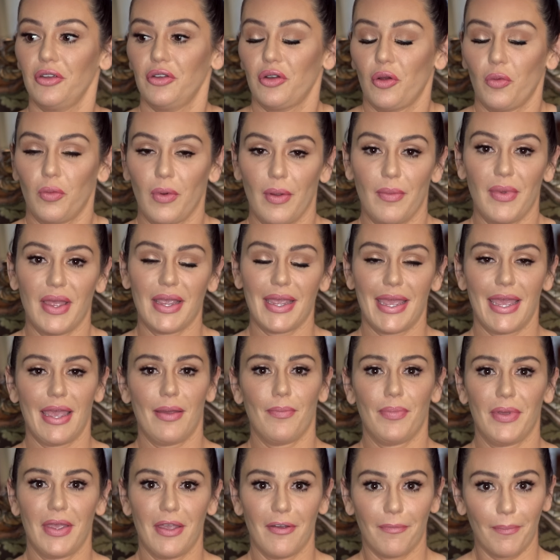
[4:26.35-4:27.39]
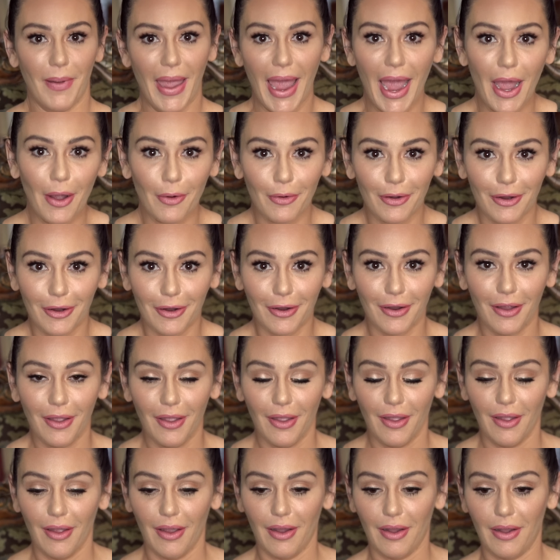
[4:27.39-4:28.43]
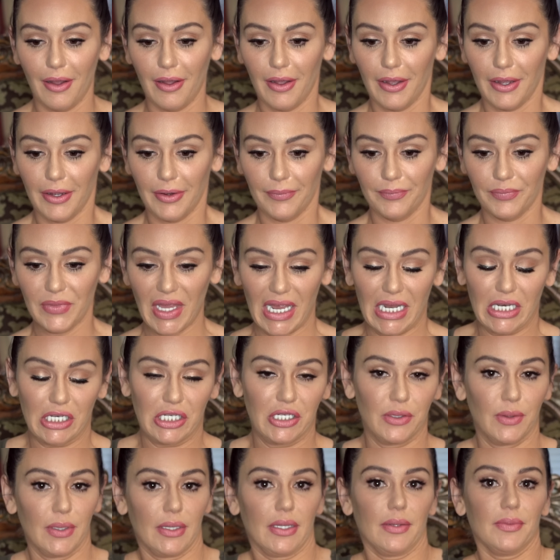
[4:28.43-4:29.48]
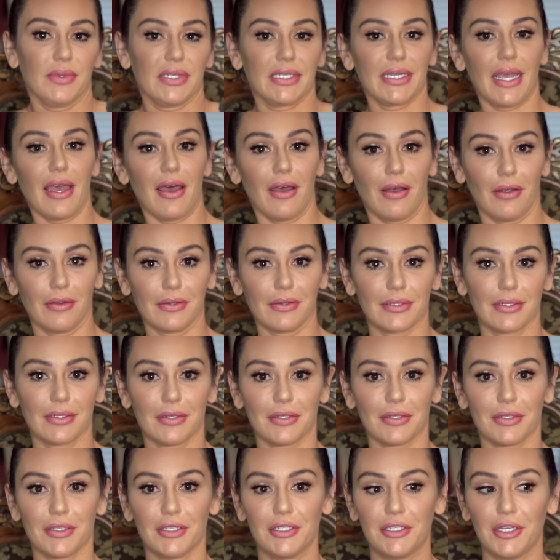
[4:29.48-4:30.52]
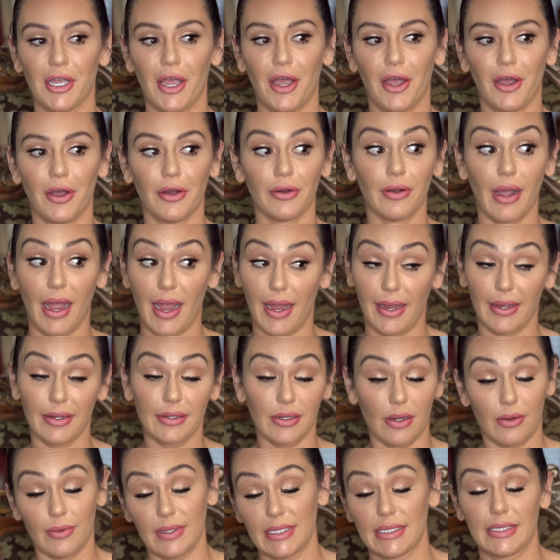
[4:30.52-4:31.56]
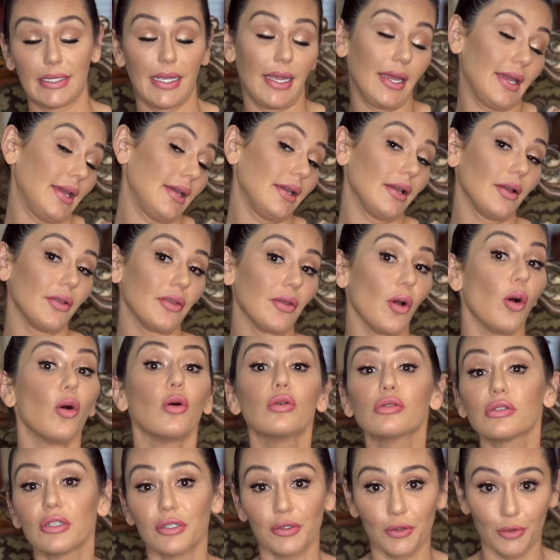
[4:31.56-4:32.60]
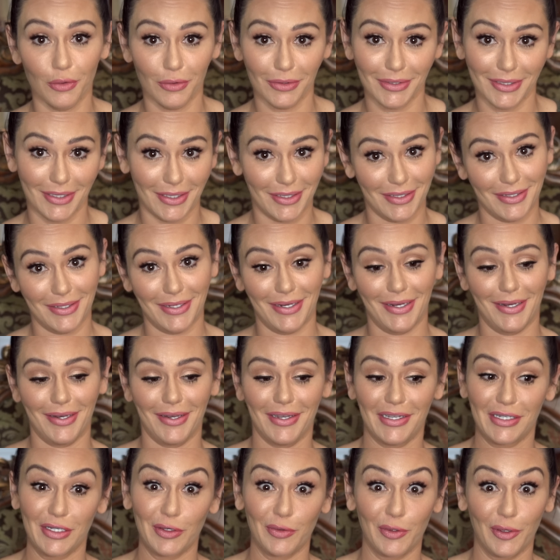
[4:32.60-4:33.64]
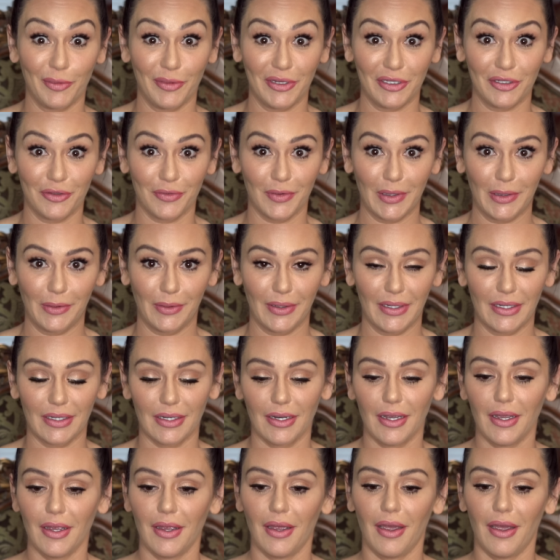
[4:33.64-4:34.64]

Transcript: you know, women can't be of power and do it themselves. So I always say old school Disney is a woman's ruin.